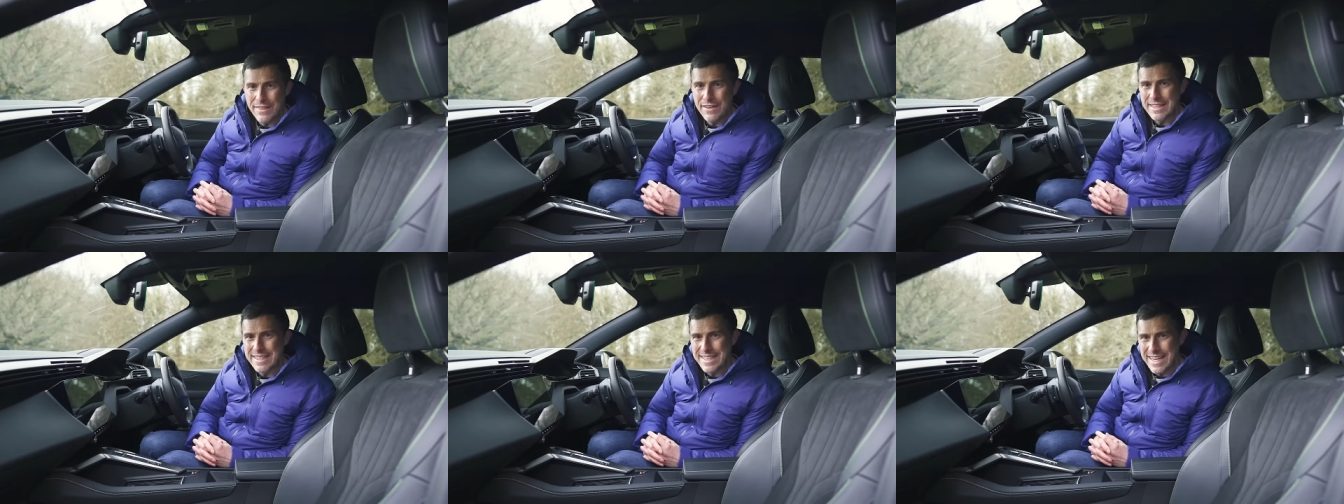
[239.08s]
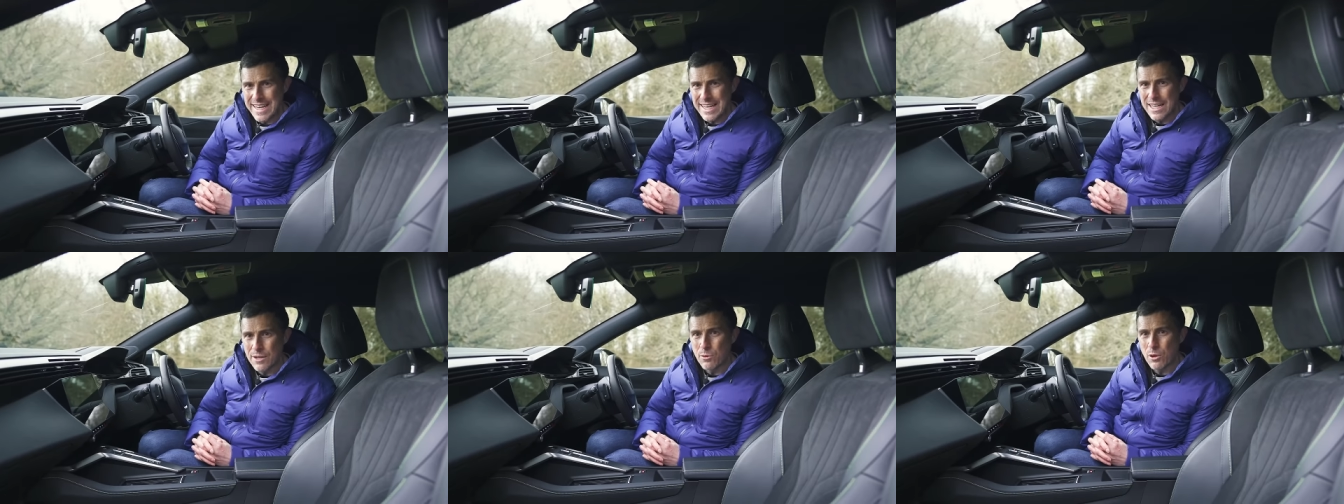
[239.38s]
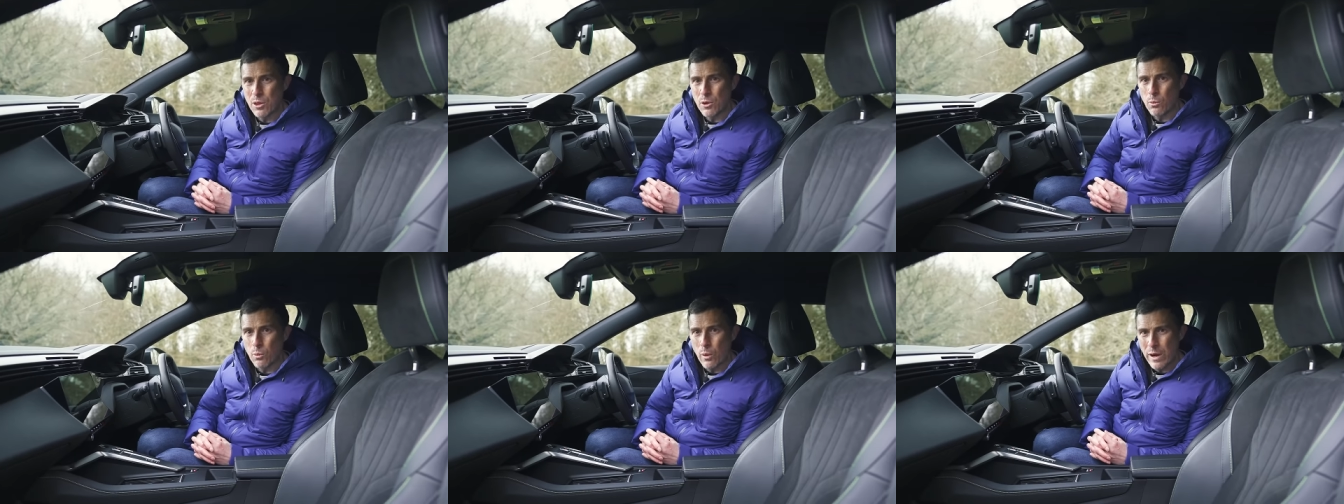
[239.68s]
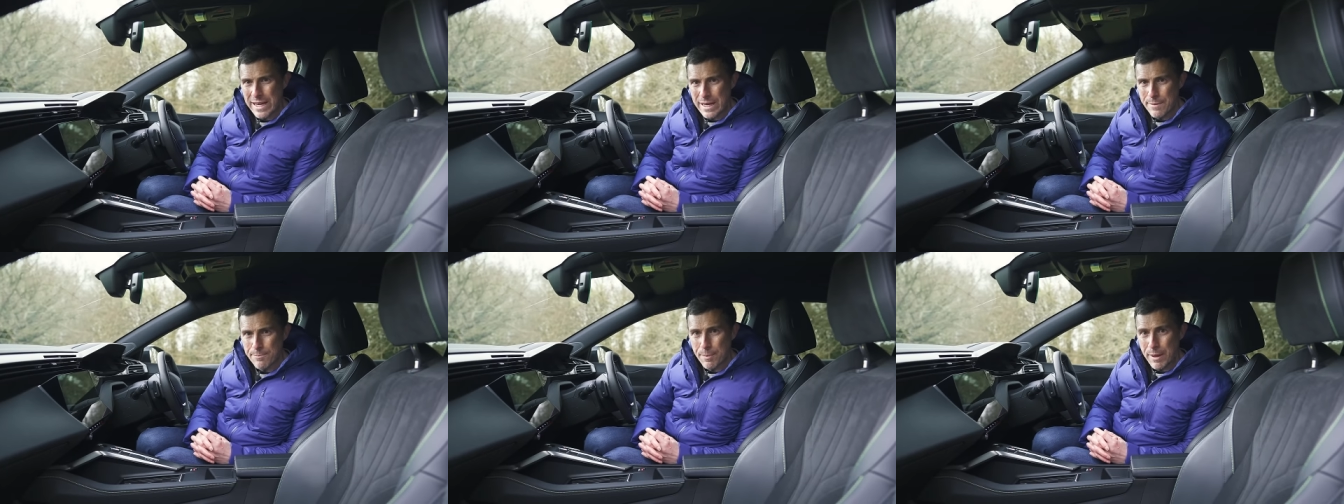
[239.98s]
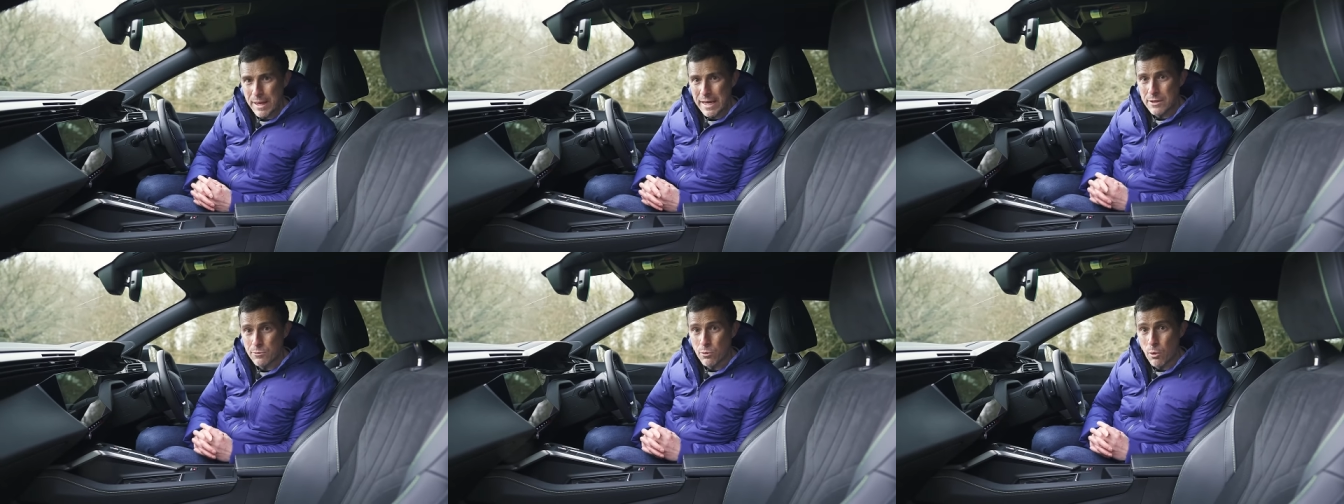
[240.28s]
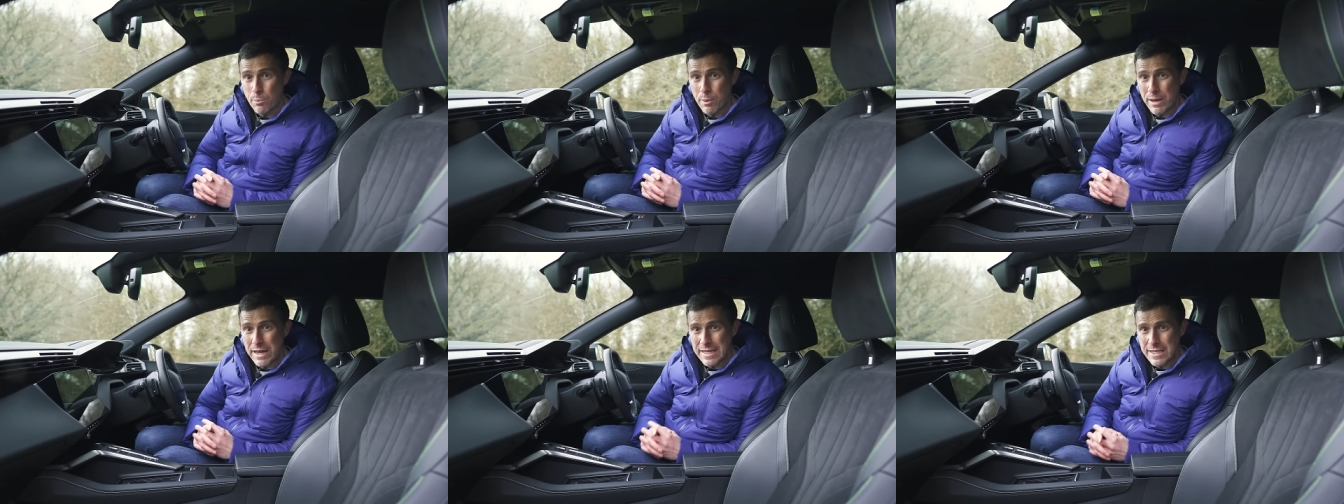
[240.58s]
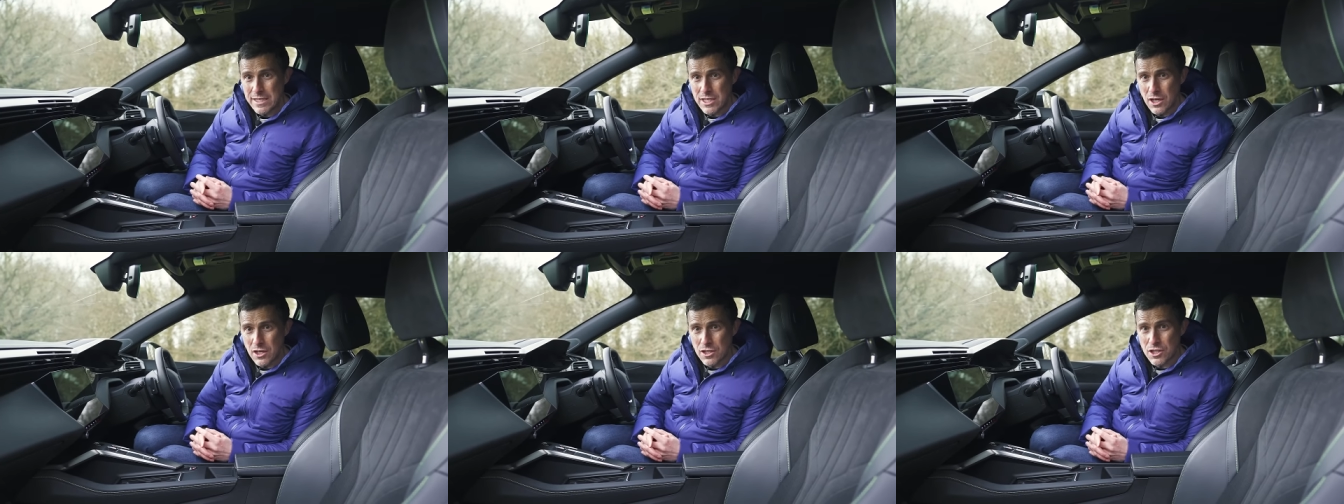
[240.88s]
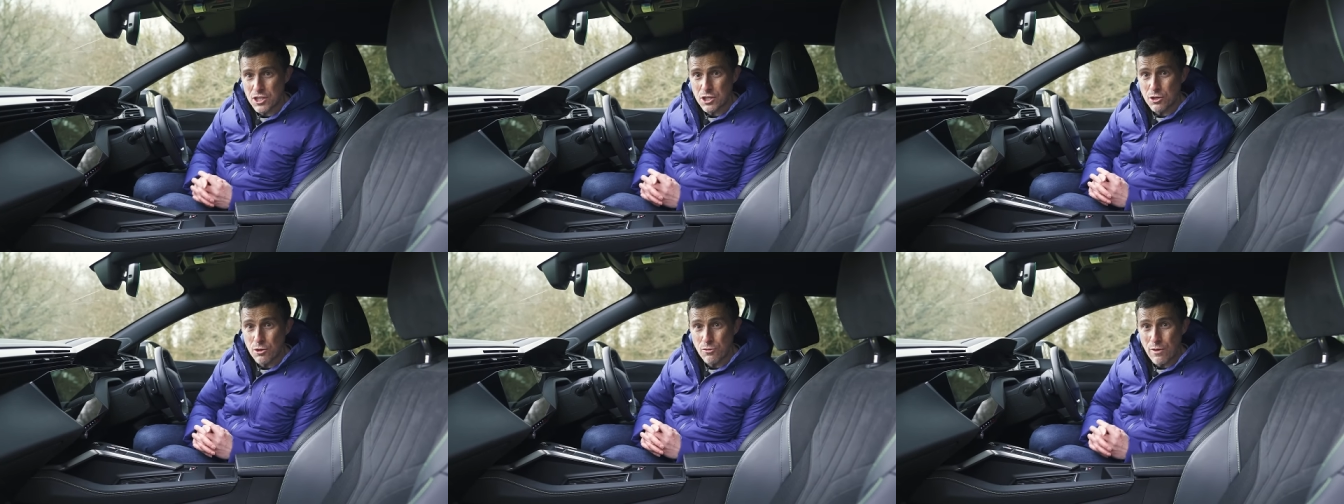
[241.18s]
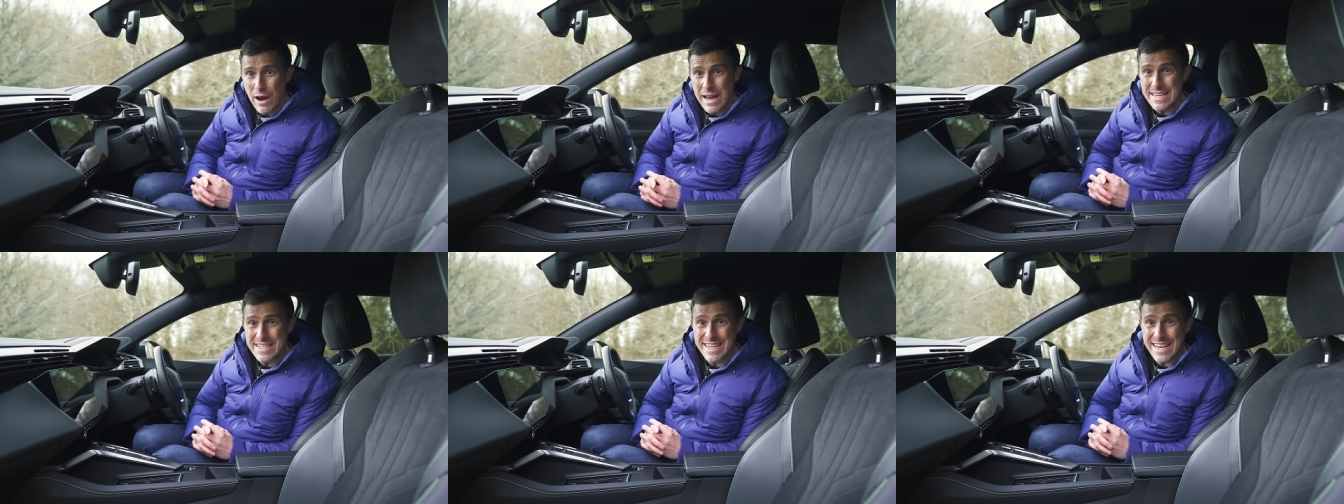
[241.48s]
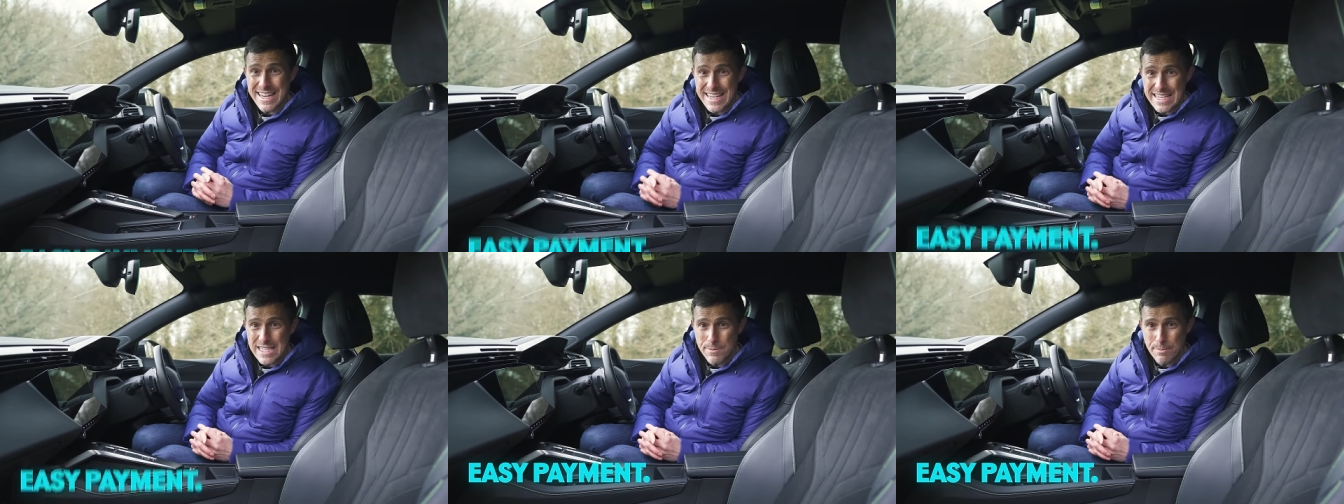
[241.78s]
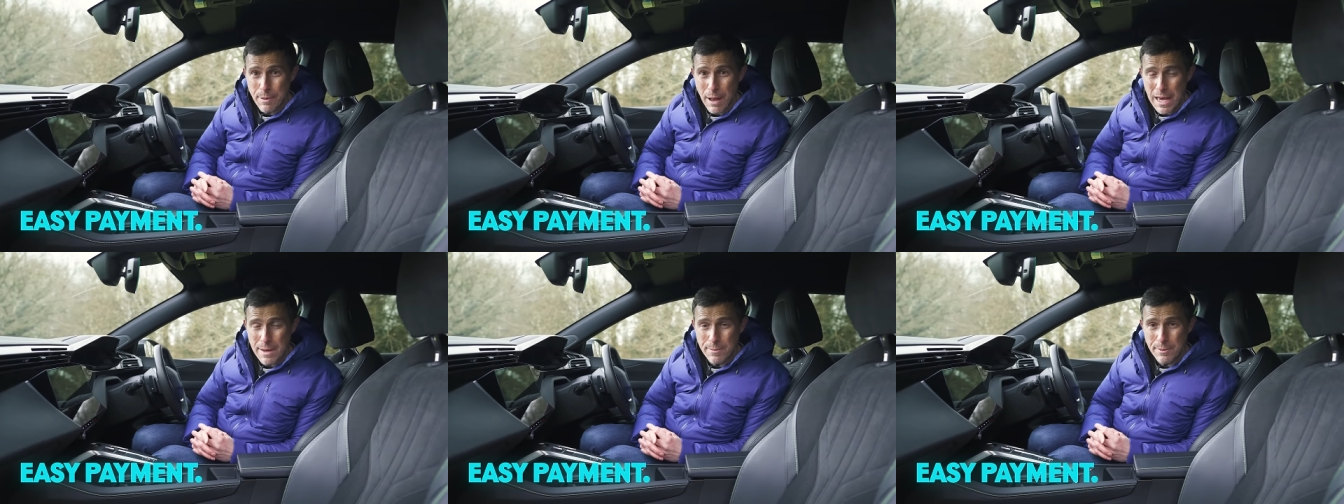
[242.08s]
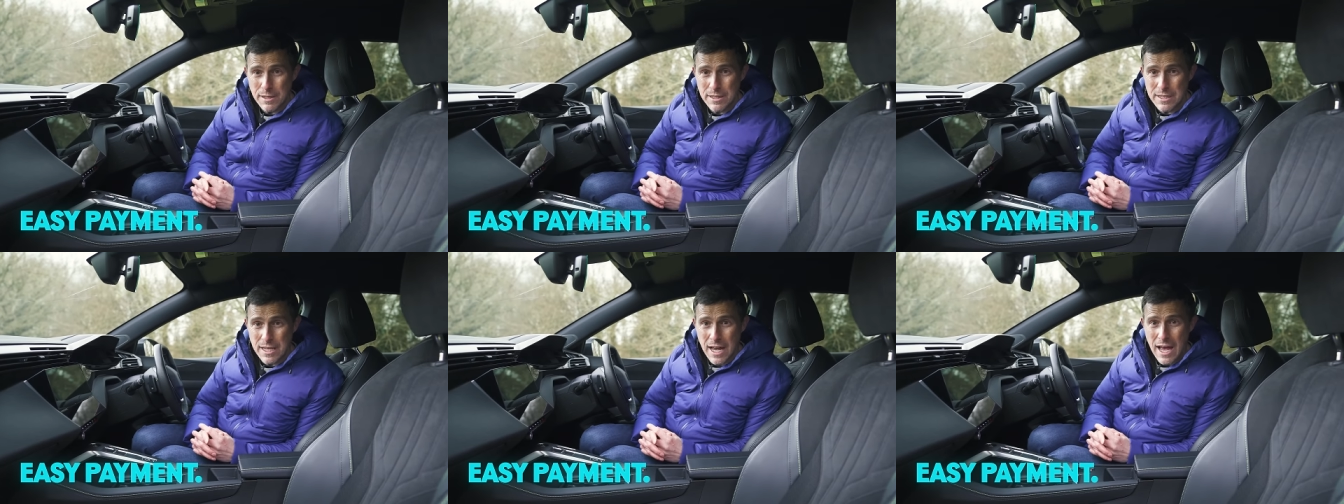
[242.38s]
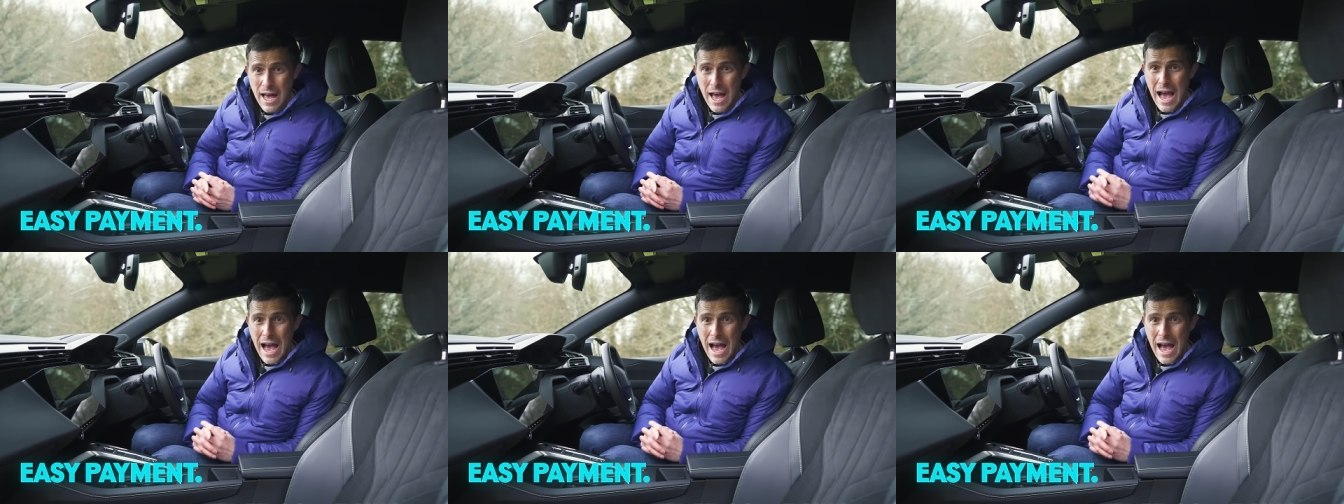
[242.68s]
and the dealer with the winning bid will be in touch to arrange easy payment